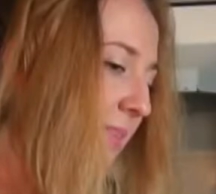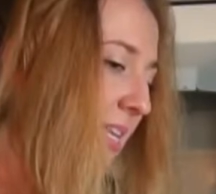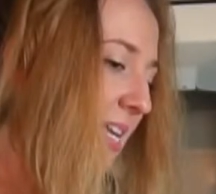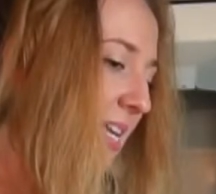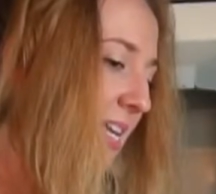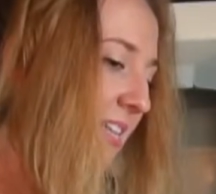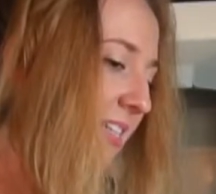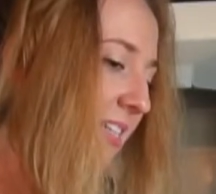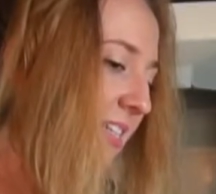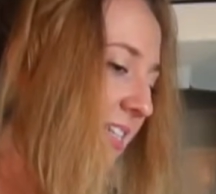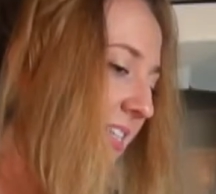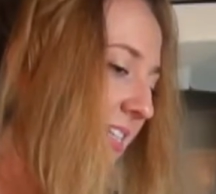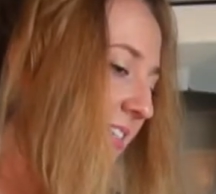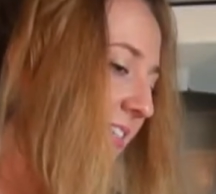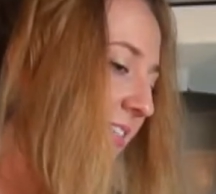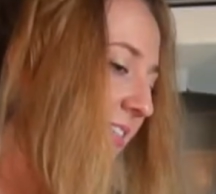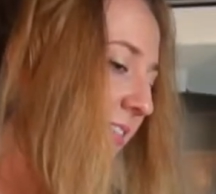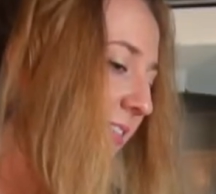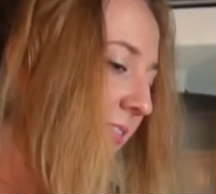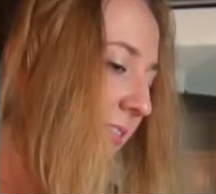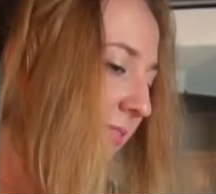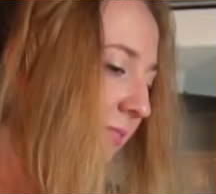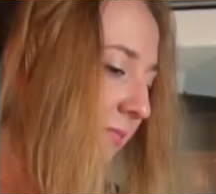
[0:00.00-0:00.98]
that
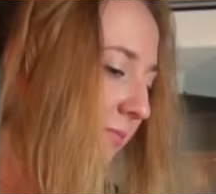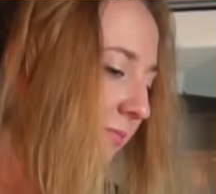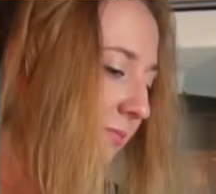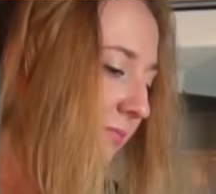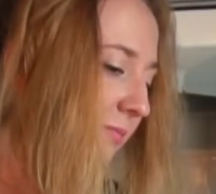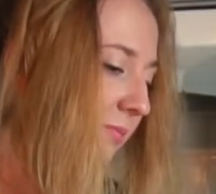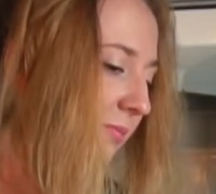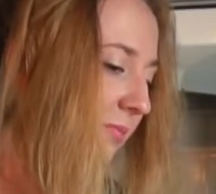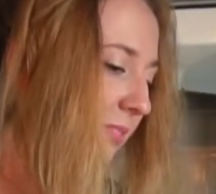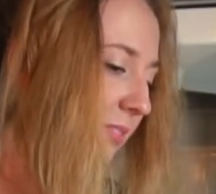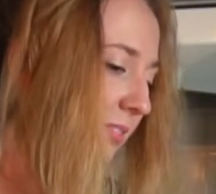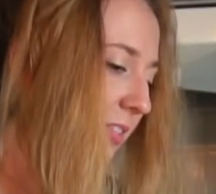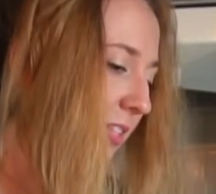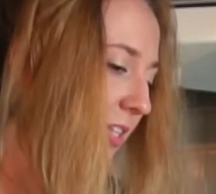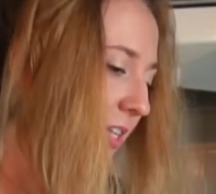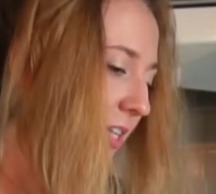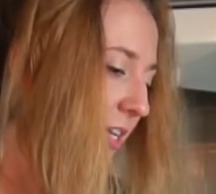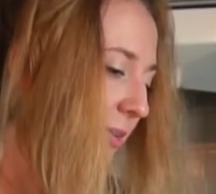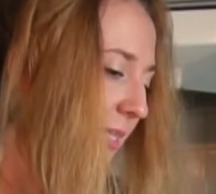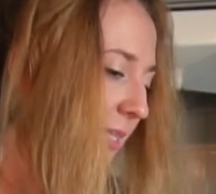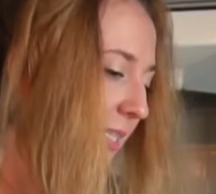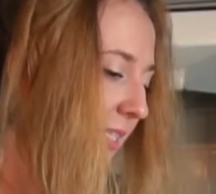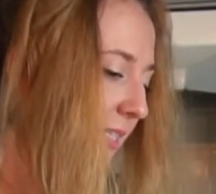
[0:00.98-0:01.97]
down. Are you
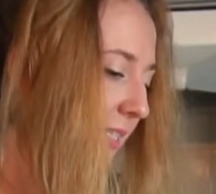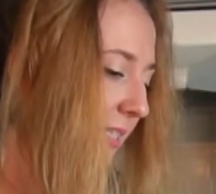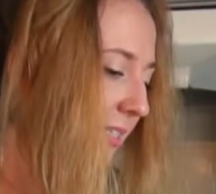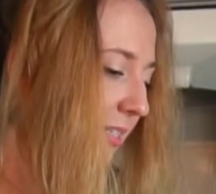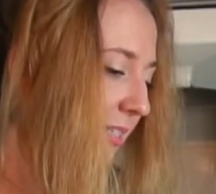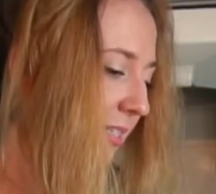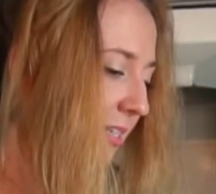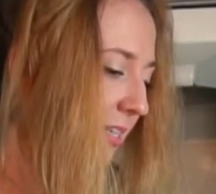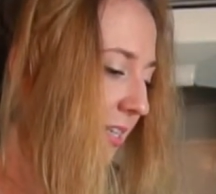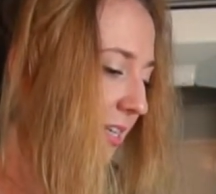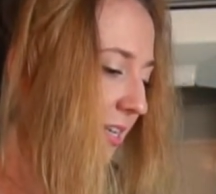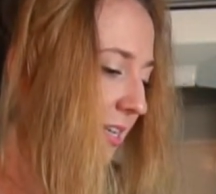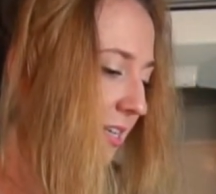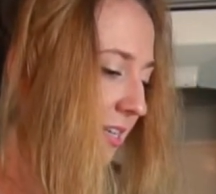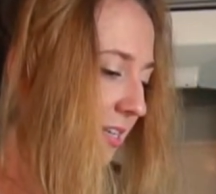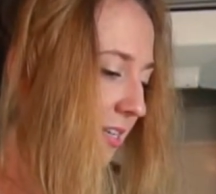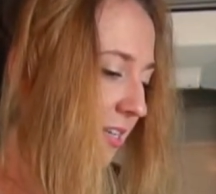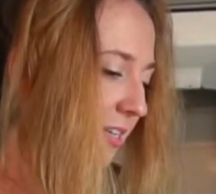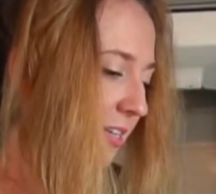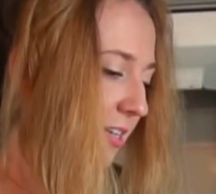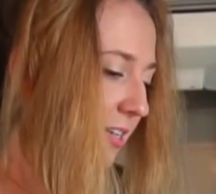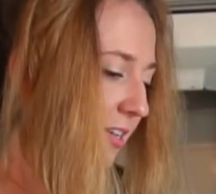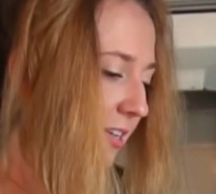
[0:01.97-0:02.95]
going?
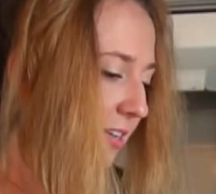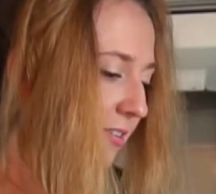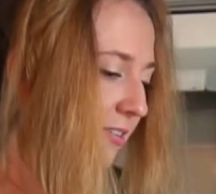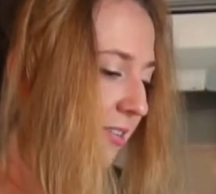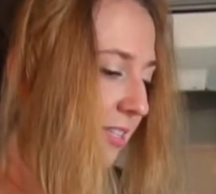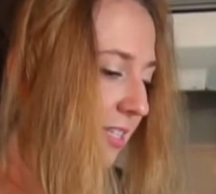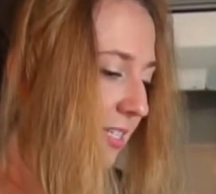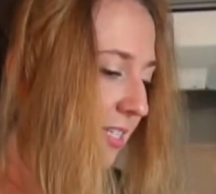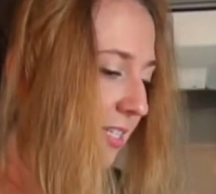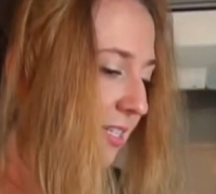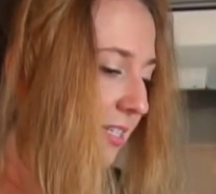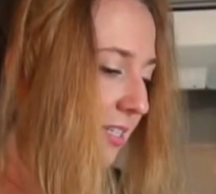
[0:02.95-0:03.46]
Are you going?